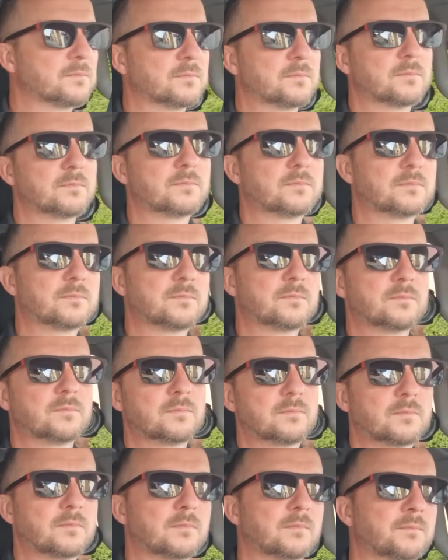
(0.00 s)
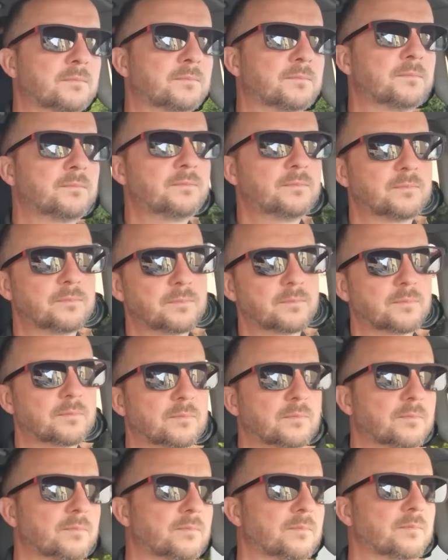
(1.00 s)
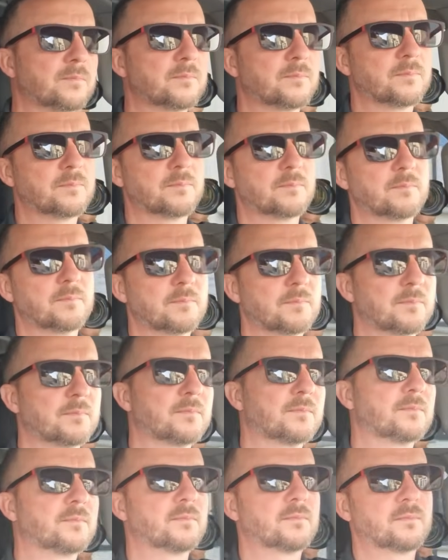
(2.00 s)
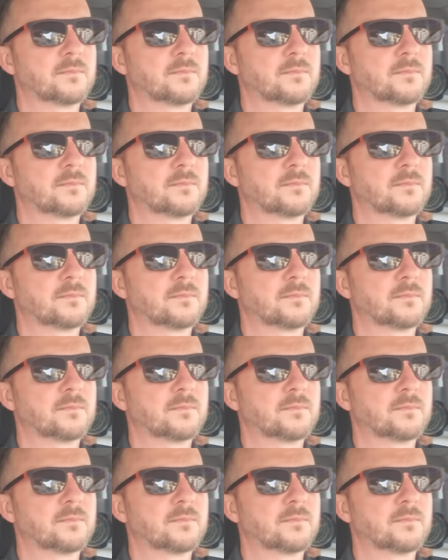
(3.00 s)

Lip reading: No words are spoken by the person on screen.